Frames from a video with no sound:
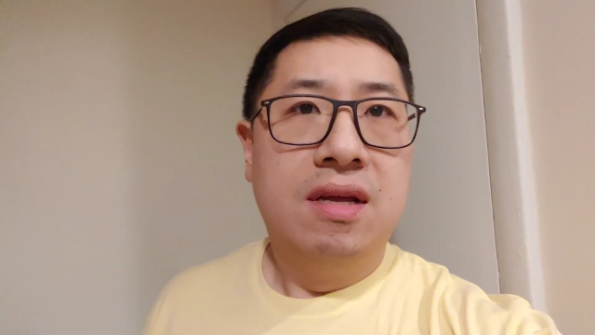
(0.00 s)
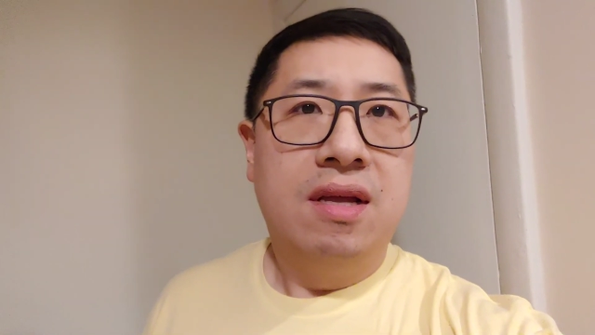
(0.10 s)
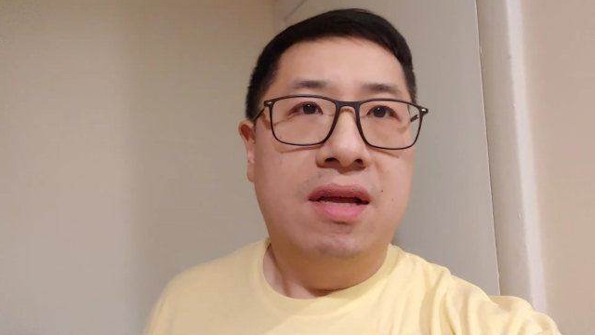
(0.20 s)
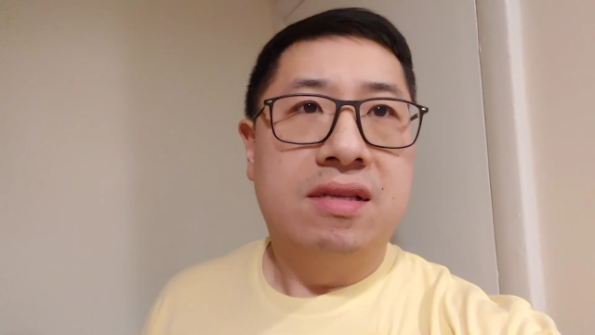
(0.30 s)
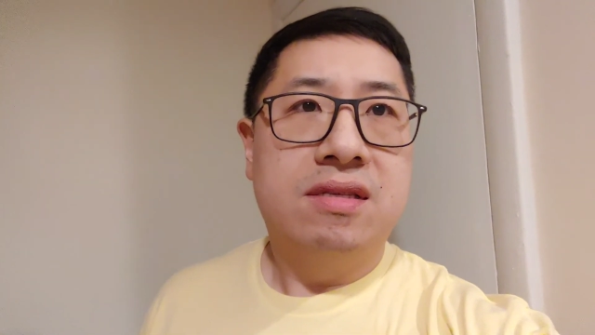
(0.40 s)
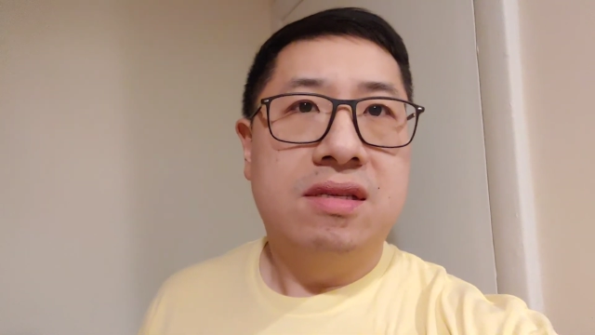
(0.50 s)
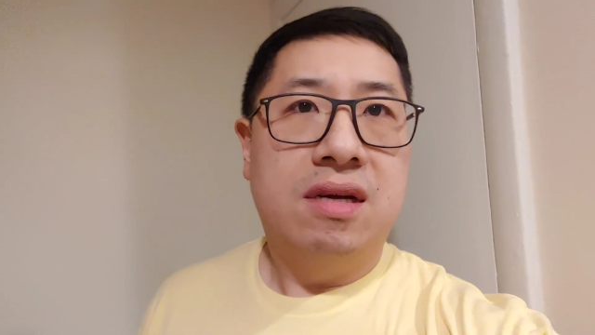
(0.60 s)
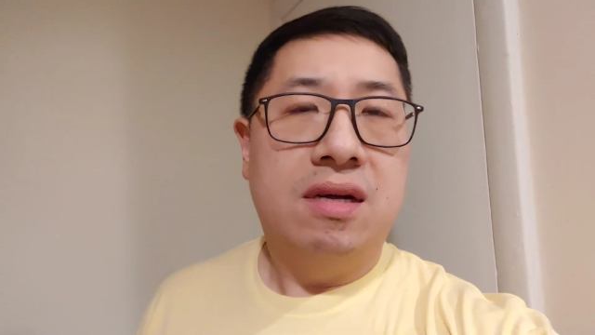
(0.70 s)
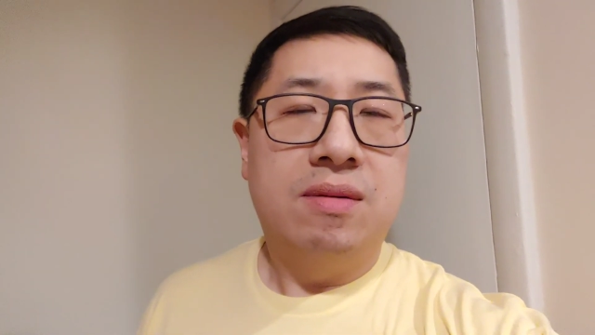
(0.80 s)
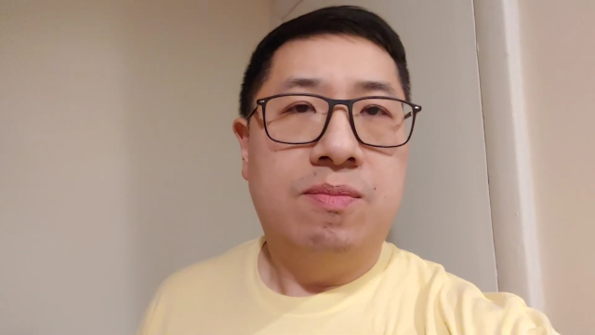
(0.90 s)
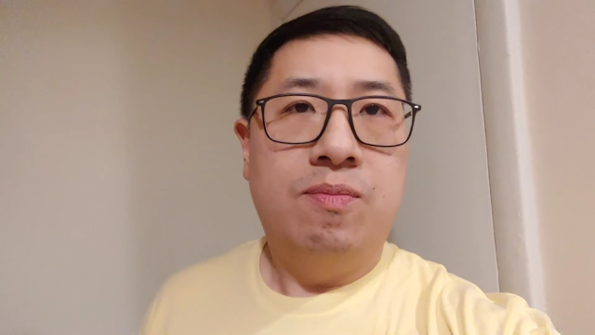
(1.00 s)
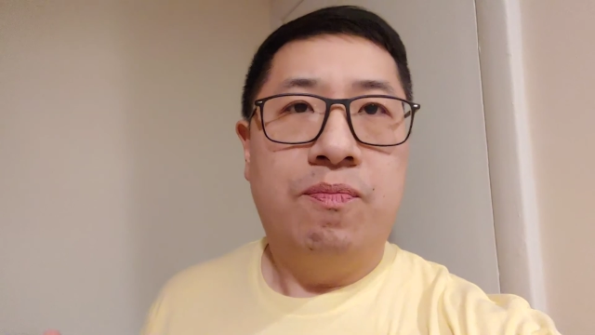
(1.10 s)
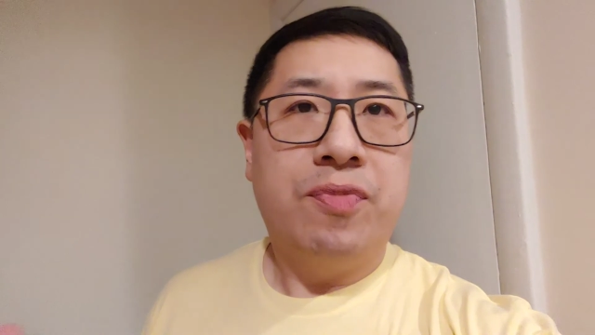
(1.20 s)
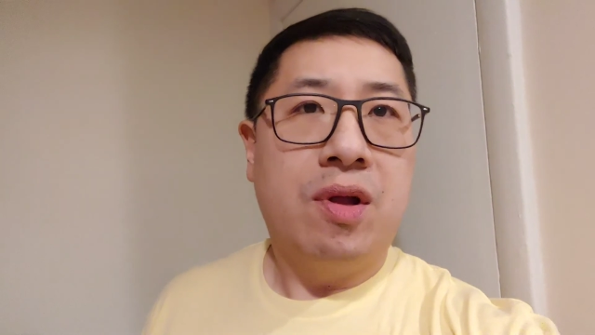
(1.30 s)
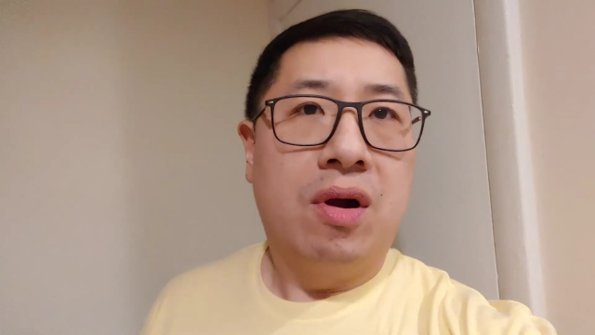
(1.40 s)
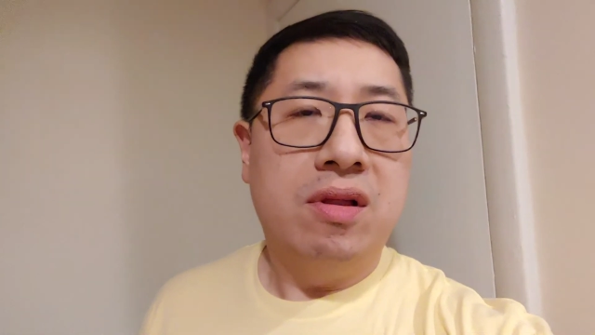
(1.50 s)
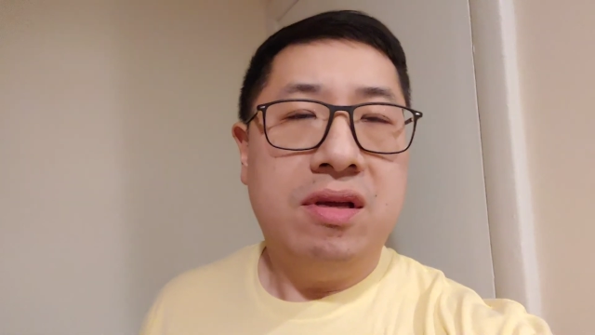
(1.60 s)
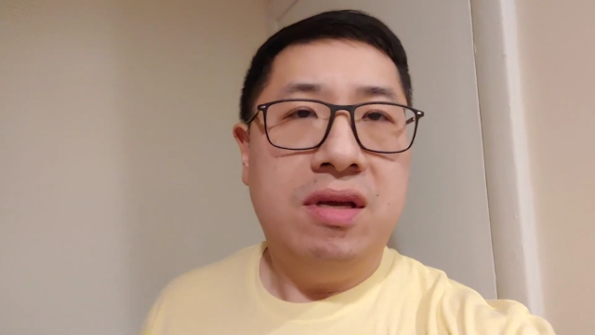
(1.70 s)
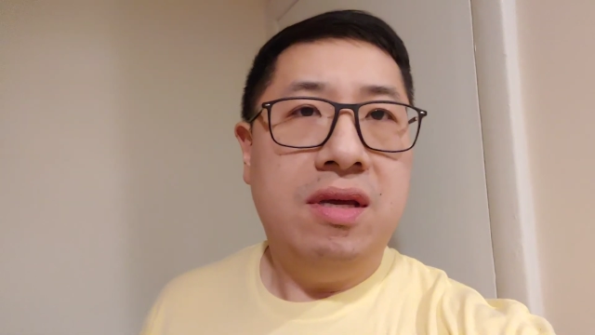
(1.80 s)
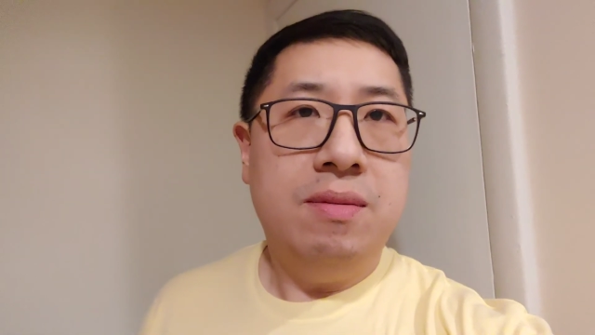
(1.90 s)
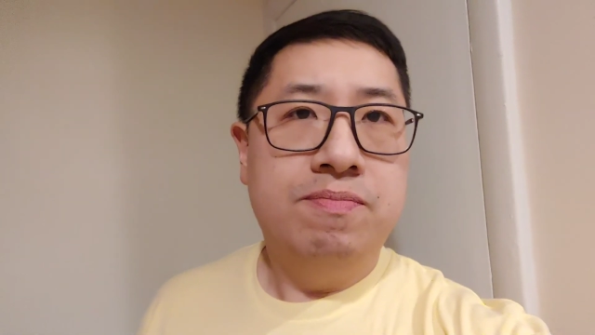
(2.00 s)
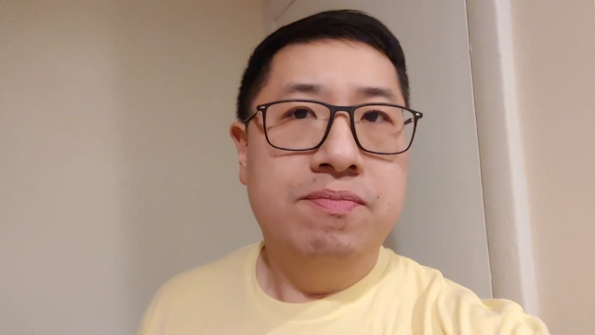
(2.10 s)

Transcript: It's garlicky